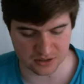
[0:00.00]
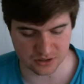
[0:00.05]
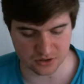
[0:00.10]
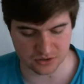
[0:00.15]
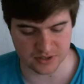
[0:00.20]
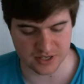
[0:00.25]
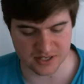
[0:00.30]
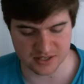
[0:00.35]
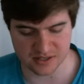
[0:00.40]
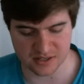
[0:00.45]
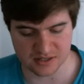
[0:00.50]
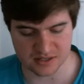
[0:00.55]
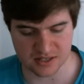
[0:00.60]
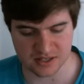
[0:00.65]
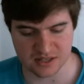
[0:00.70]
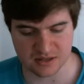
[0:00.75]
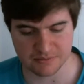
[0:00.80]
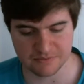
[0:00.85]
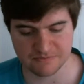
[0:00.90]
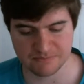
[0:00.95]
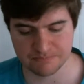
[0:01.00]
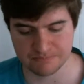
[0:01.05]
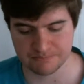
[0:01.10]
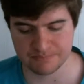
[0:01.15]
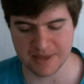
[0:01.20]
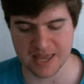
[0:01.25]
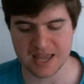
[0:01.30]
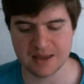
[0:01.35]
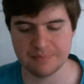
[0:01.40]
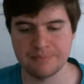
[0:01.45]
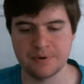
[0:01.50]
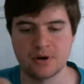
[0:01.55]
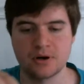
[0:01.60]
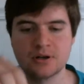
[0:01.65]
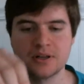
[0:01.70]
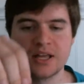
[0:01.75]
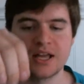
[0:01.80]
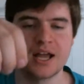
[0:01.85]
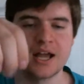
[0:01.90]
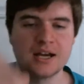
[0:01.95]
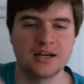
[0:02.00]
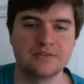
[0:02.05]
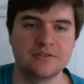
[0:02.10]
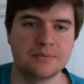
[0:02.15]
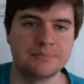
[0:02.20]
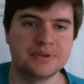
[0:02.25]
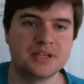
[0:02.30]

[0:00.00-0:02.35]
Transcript: and creases in the paper, like kind of up